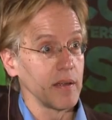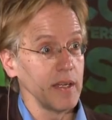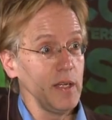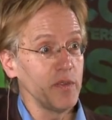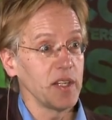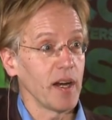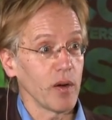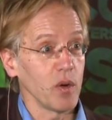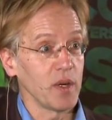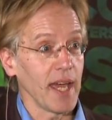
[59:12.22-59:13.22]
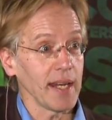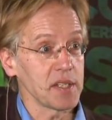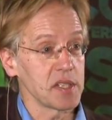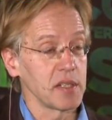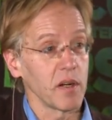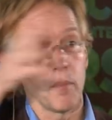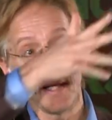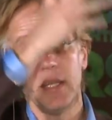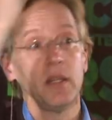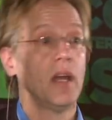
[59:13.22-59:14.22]
Even in our own galaxy, there are
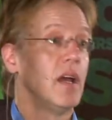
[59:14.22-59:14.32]
many